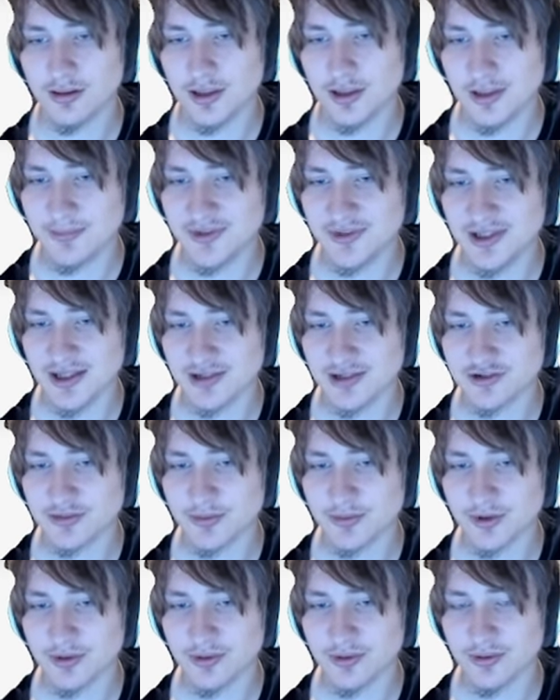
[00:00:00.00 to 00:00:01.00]
Empty
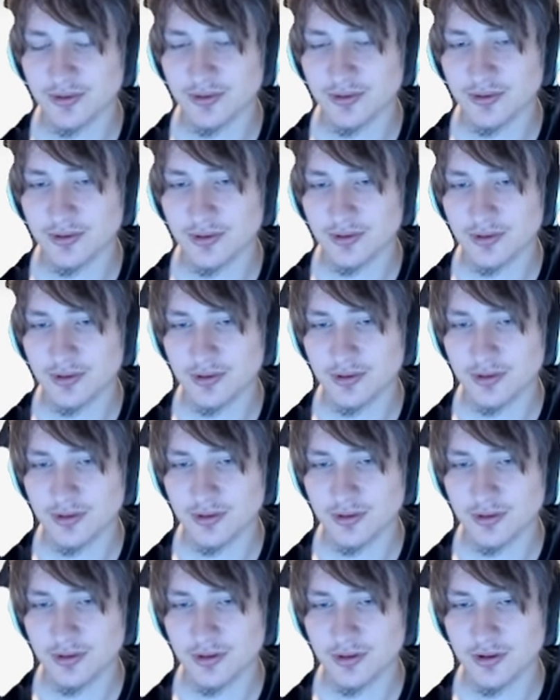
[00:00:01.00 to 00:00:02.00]
attribute
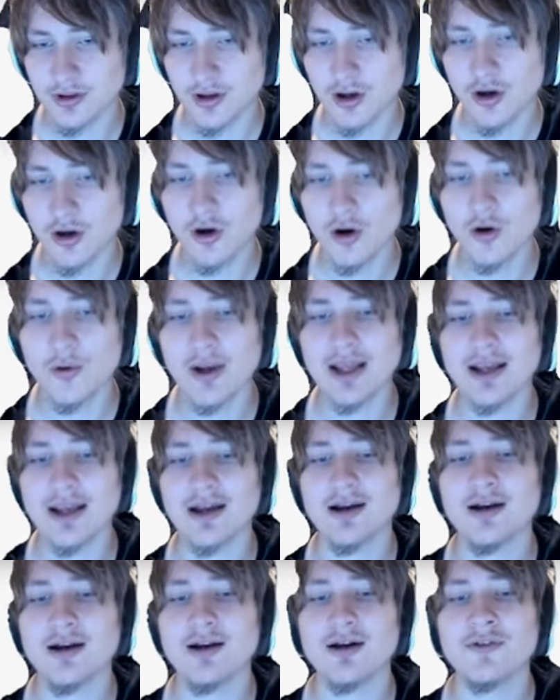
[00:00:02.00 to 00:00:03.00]
Oh
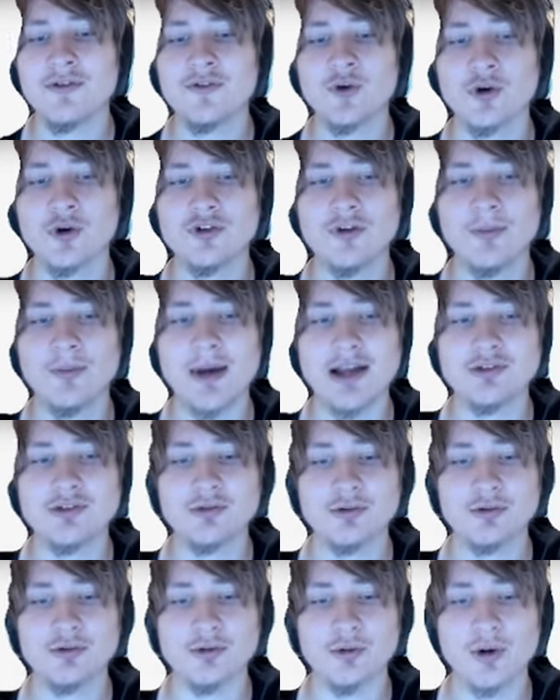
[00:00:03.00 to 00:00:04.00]
wait, of course the
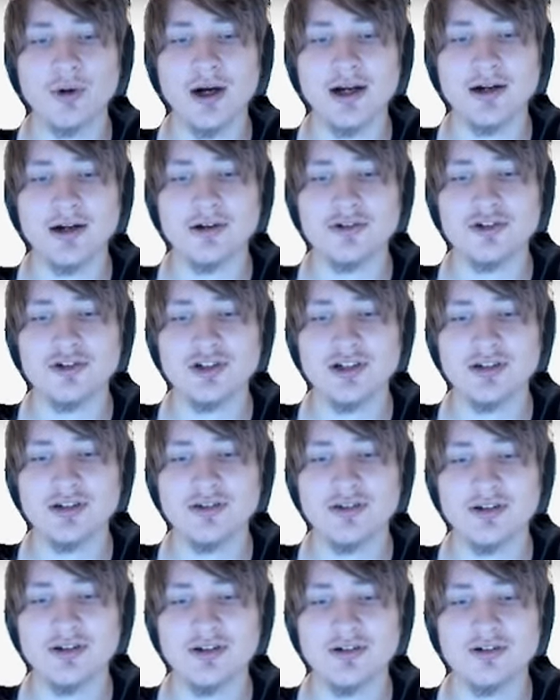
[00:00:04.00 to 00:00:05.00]
password's required. She just
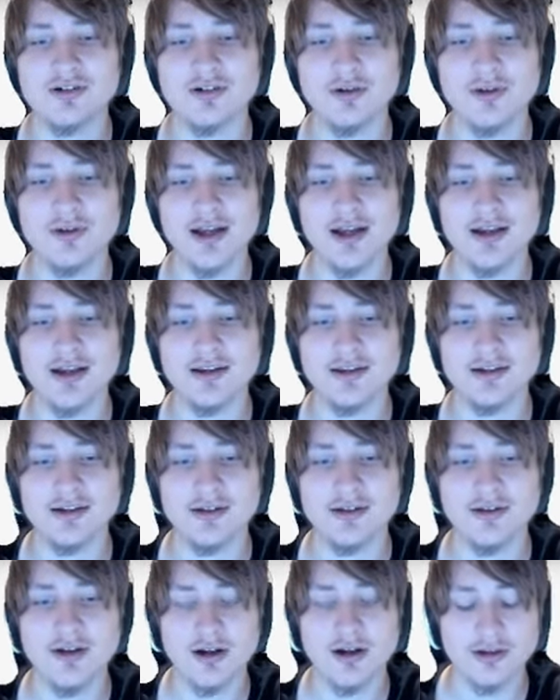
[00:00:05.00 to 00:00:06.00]
didn't show that in like
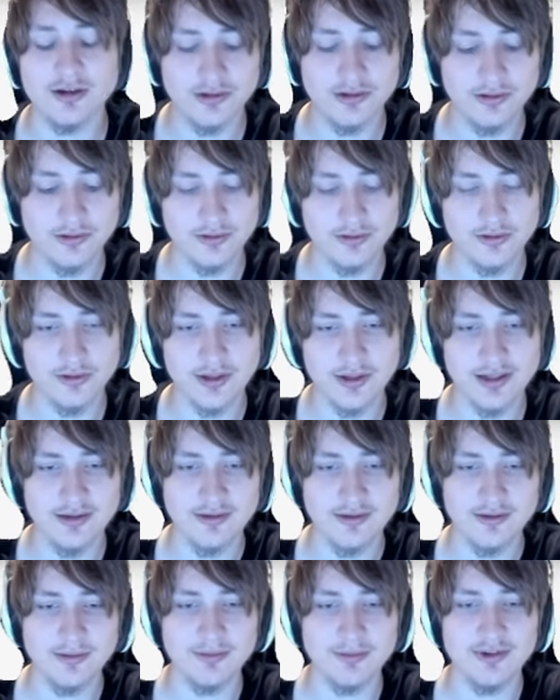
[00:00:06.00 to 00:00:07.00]
the dot new. So I
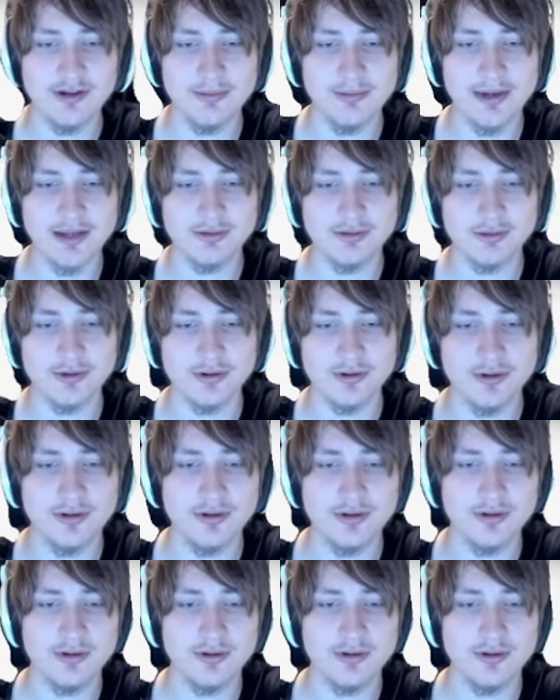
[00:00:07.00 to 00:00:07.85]
guess let me set password.